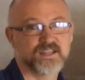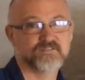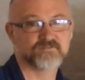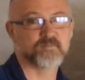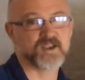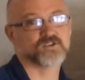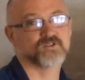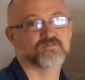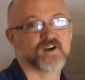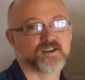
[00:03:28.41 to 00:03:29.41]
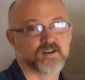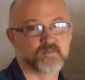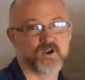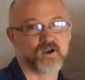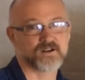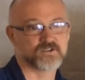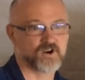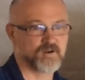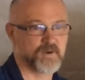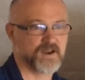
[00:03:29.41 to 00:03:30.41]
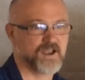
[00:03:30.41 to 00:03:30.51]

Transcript: information you find on a periodic chart about